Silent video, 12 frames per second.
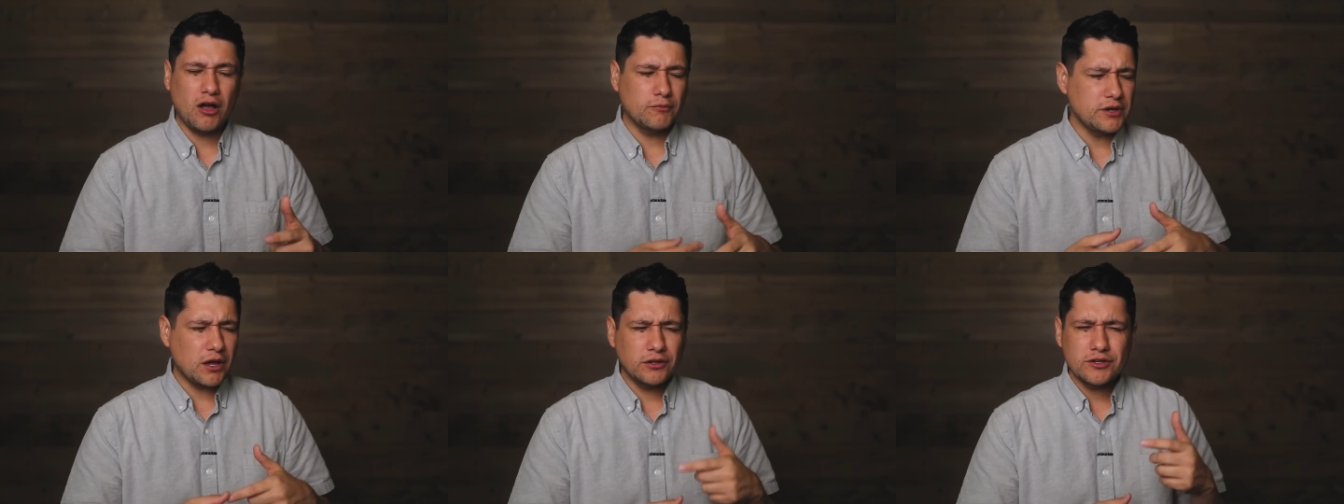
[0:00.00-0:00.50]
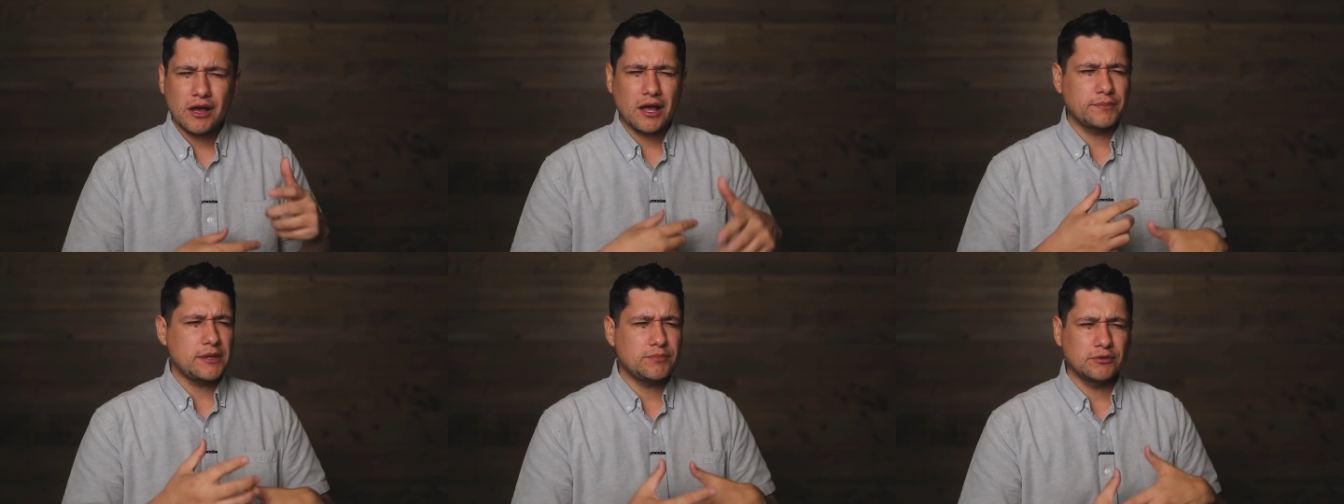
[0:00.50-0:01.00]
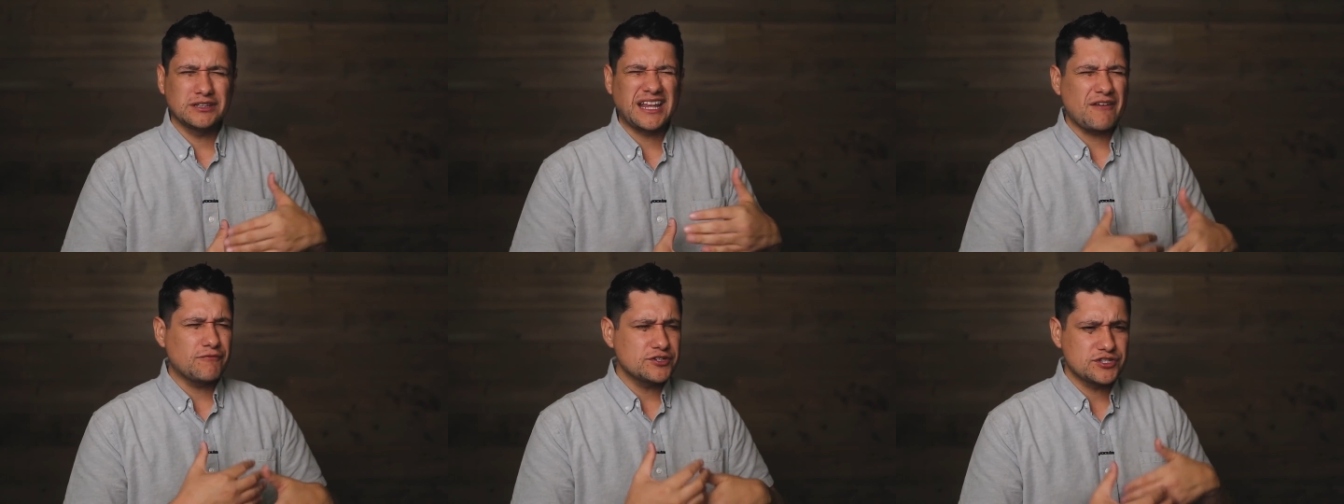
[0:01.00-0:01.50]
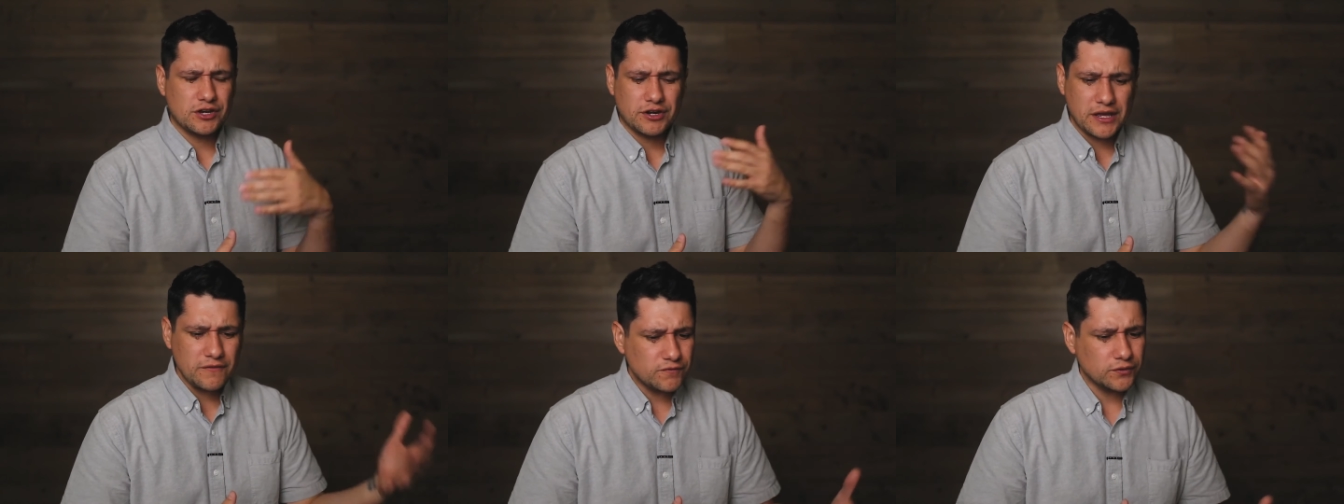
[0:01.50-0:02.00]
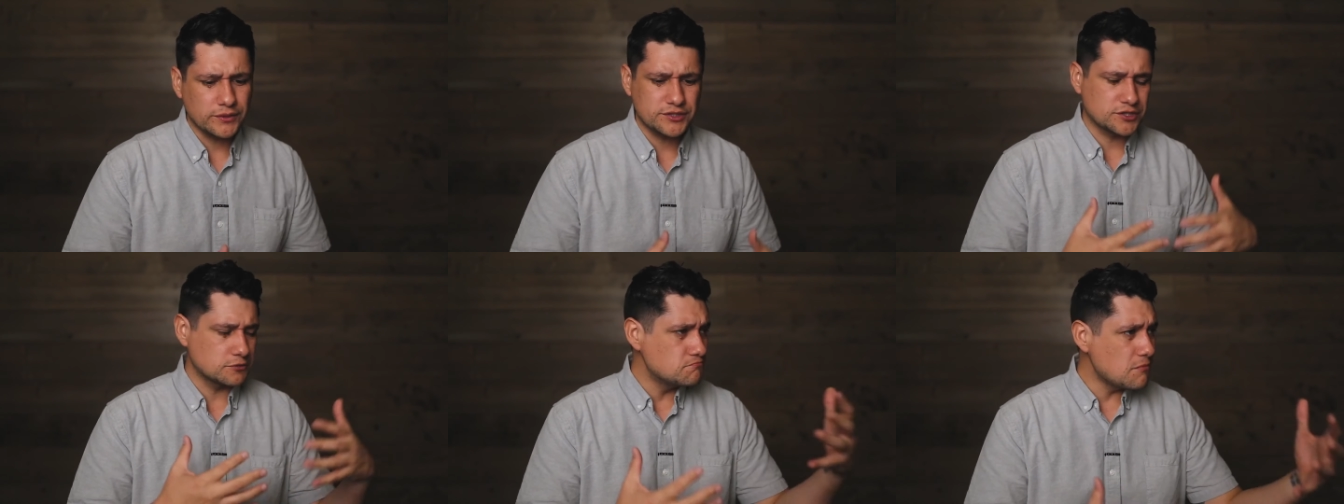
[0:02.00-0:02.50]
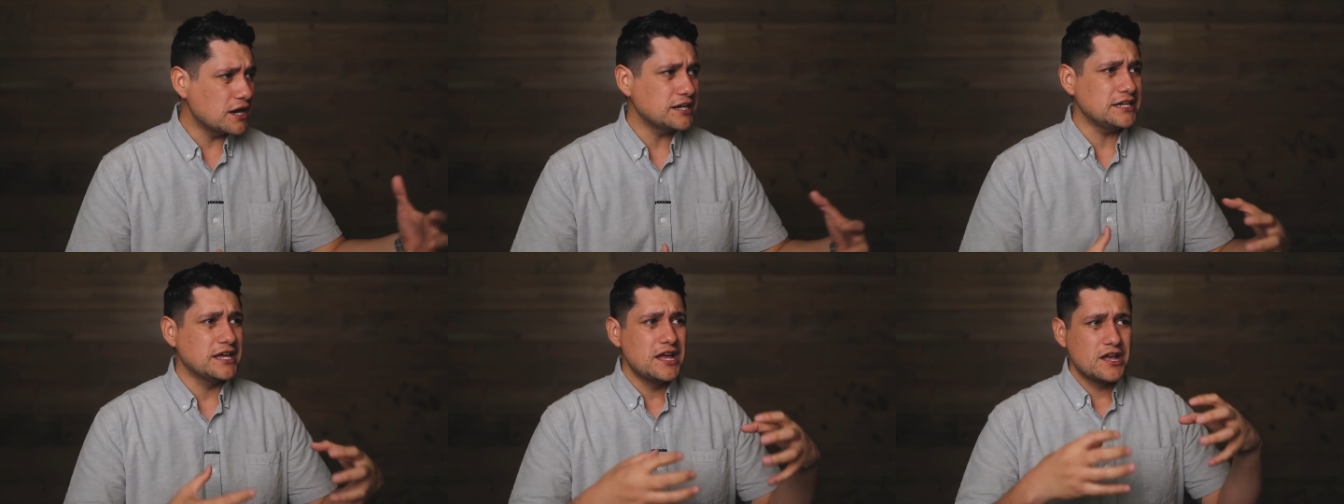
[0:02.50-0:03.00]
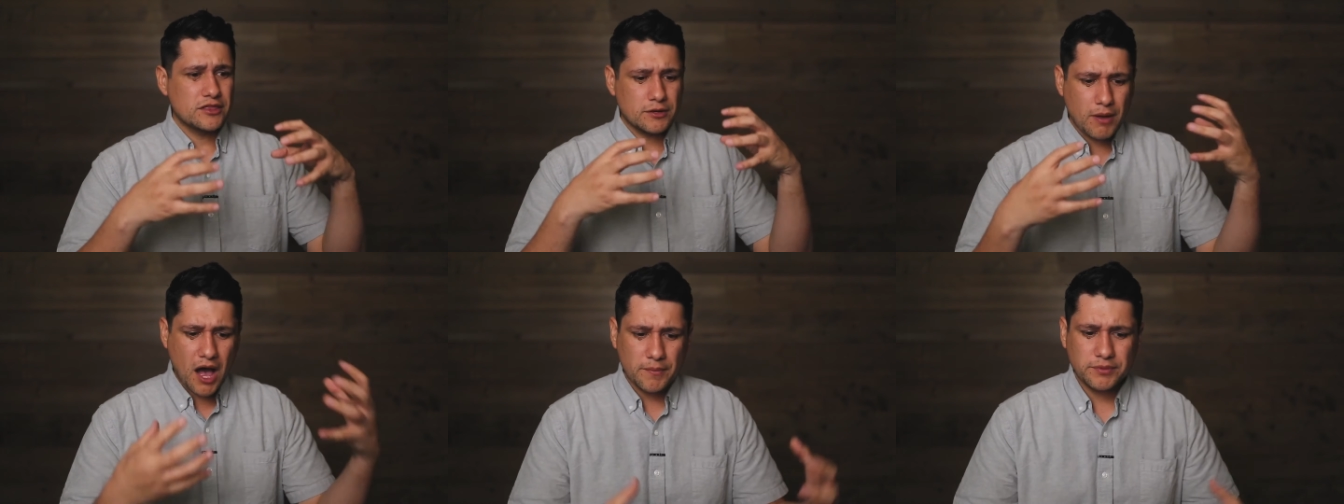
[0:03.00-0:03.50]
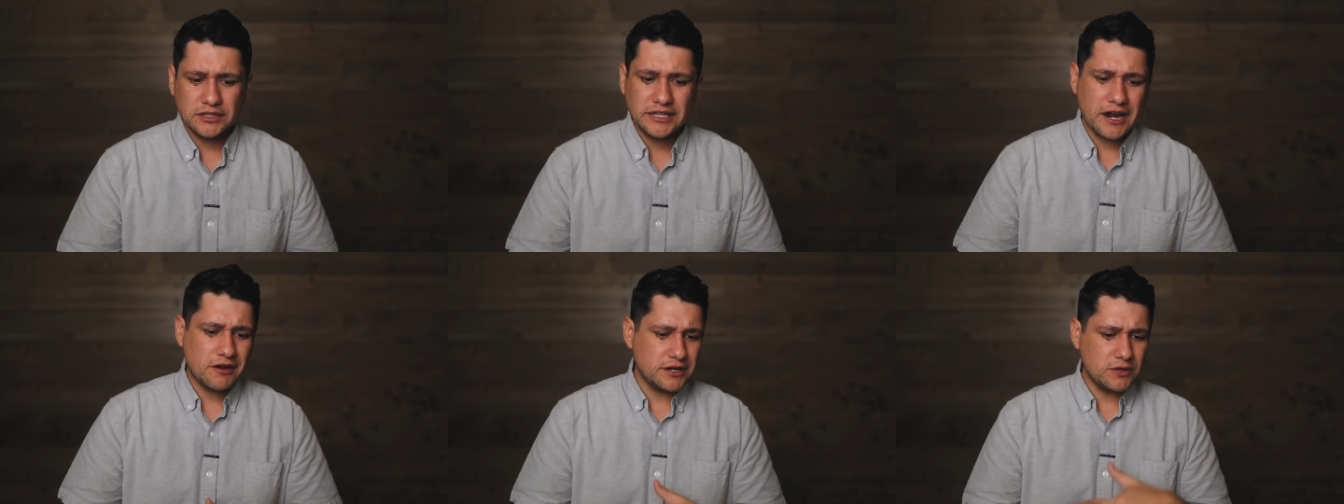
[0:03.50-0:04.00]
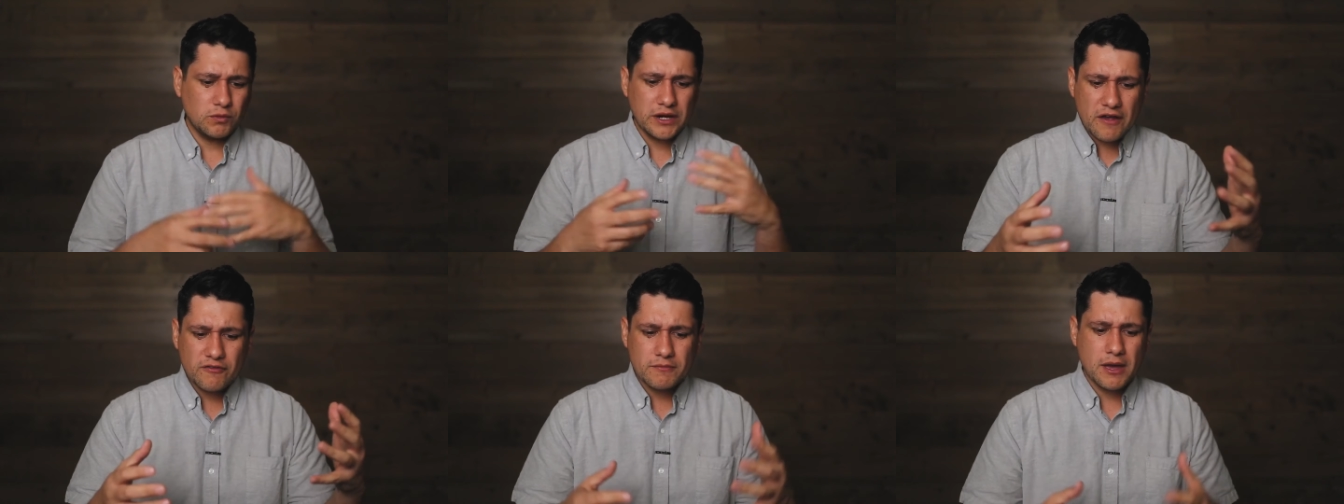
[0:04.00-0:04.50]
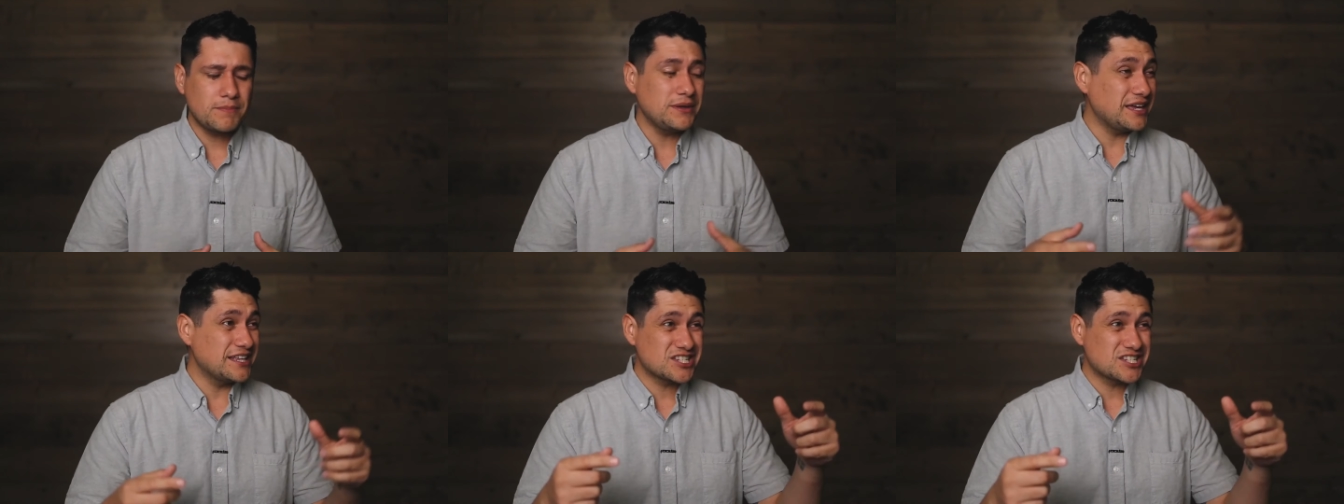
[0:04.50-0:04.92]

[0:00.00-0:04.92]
We all know how people leverage their influence, their money, their popularity, whatever it might be.